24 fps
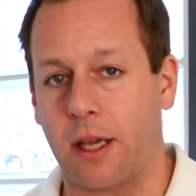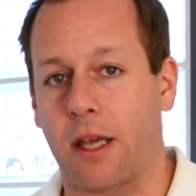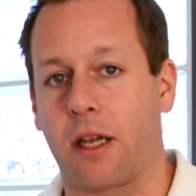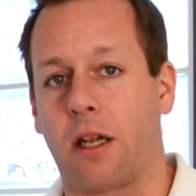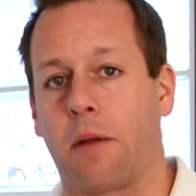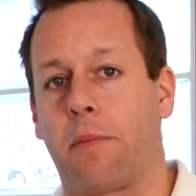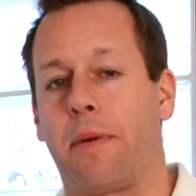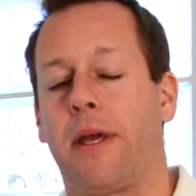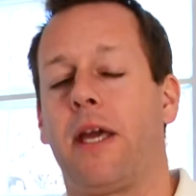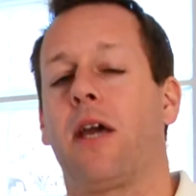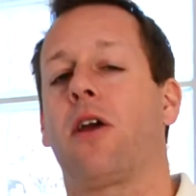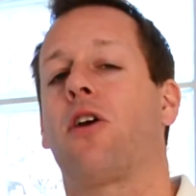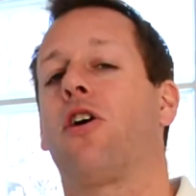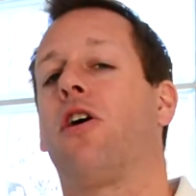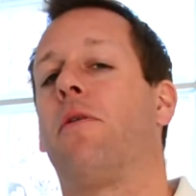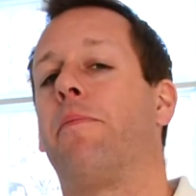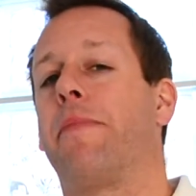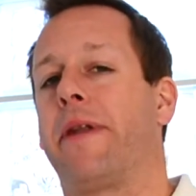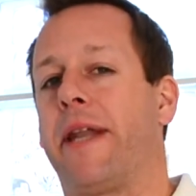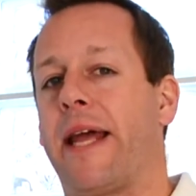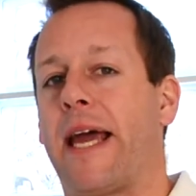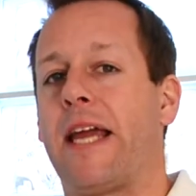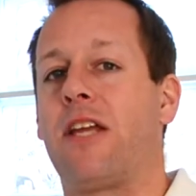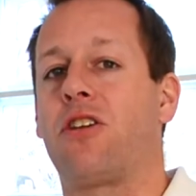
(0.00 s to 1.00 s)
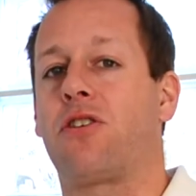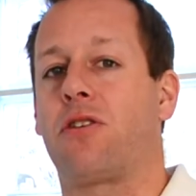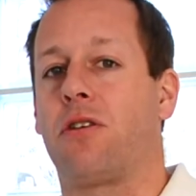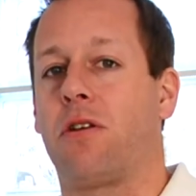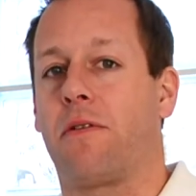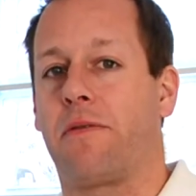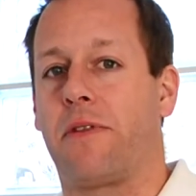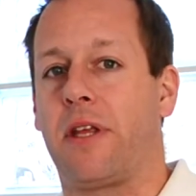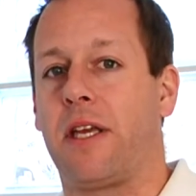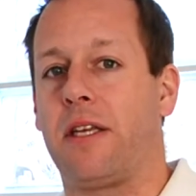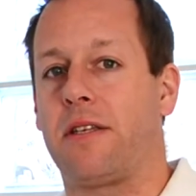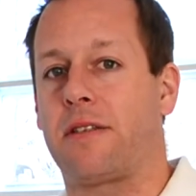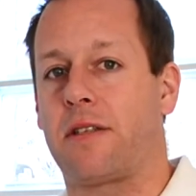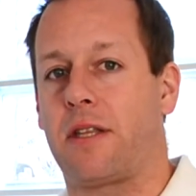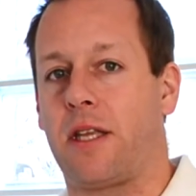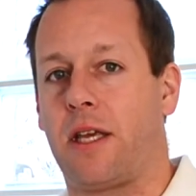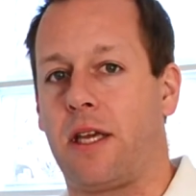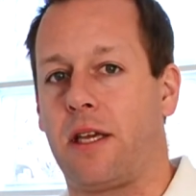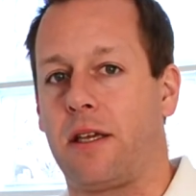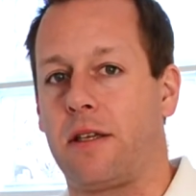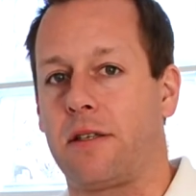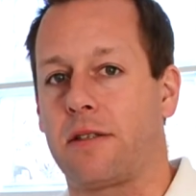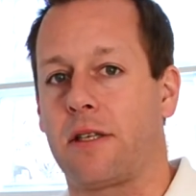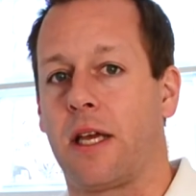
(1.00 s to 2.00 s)
It'll be a combination of these
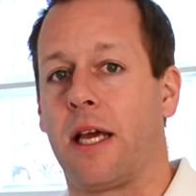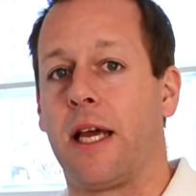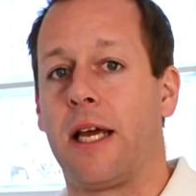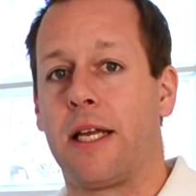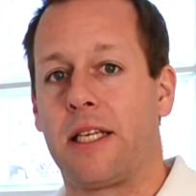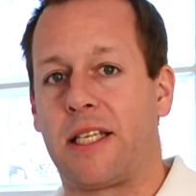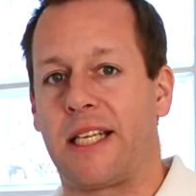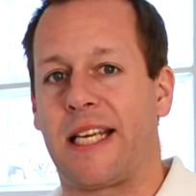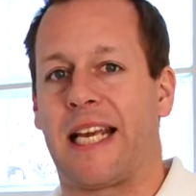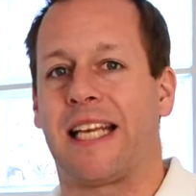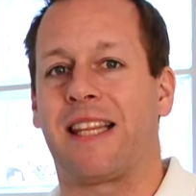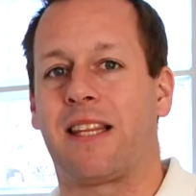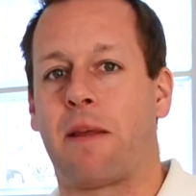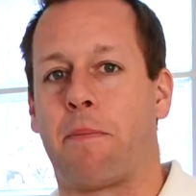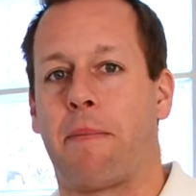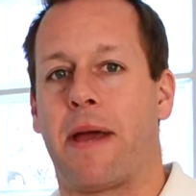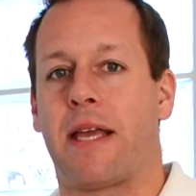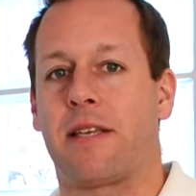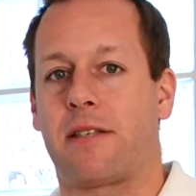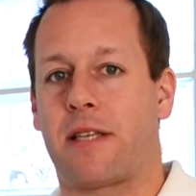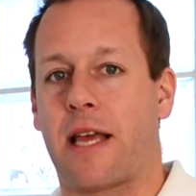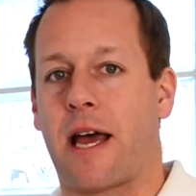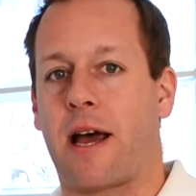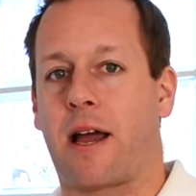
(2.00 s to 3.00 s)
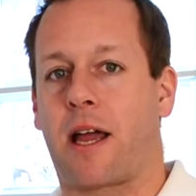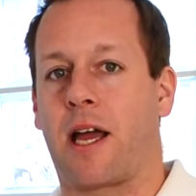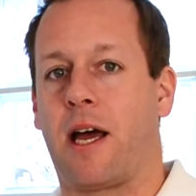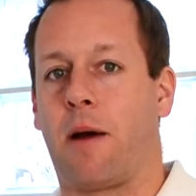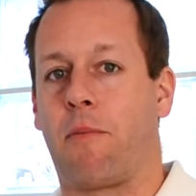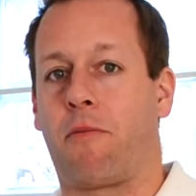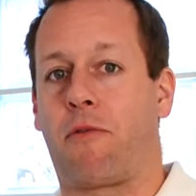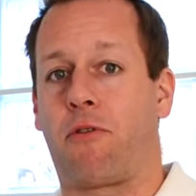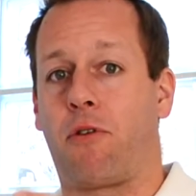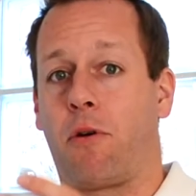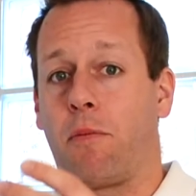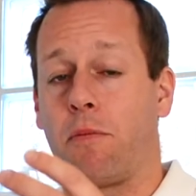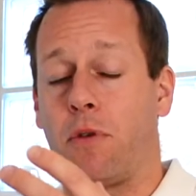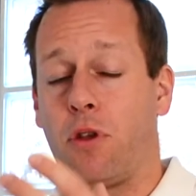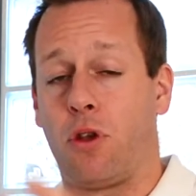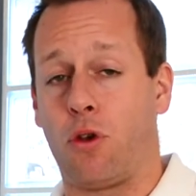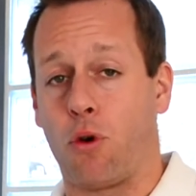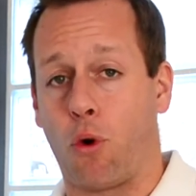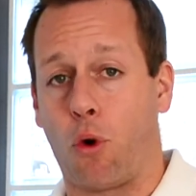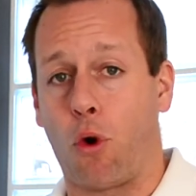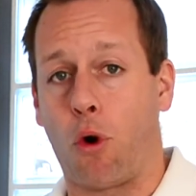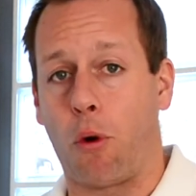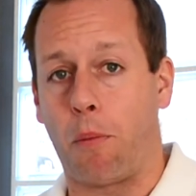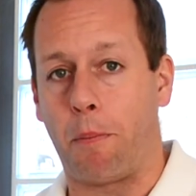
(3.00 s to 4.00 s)
things to get the best outcome from
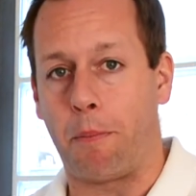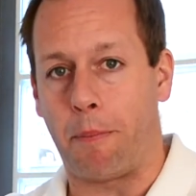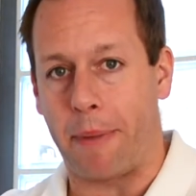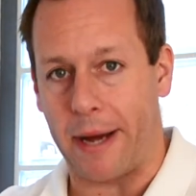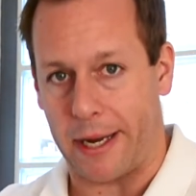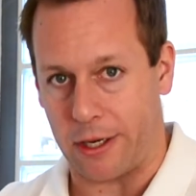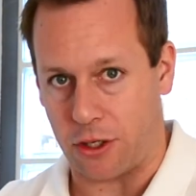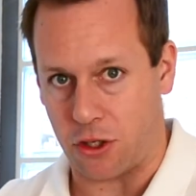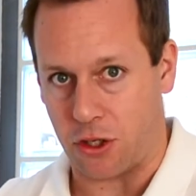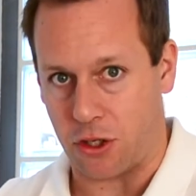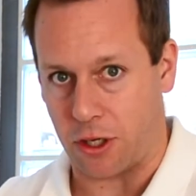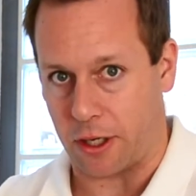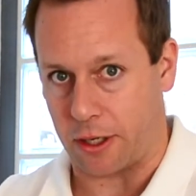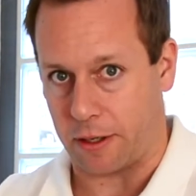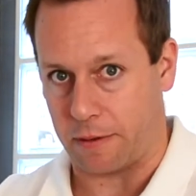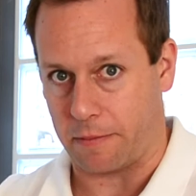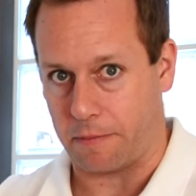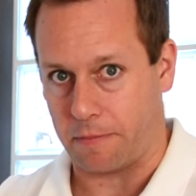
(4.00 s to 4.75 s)
your budget.